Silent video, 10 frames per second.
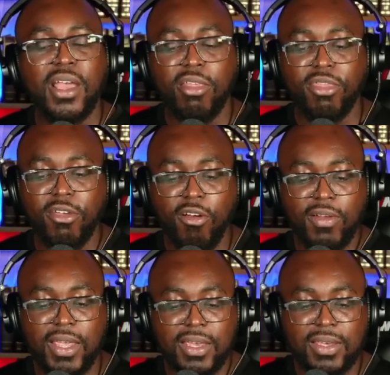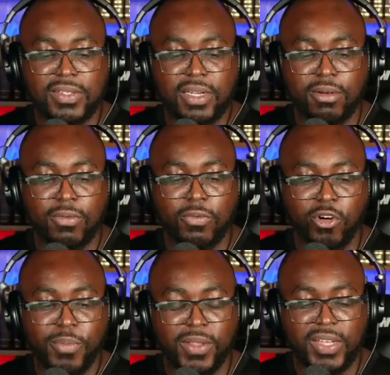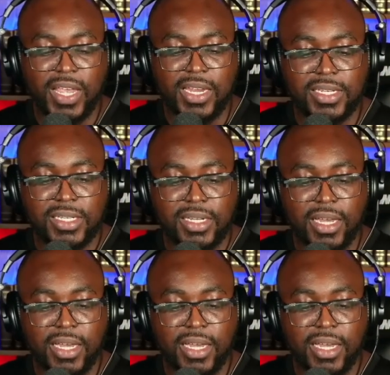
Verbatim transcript: There is, Romans 8,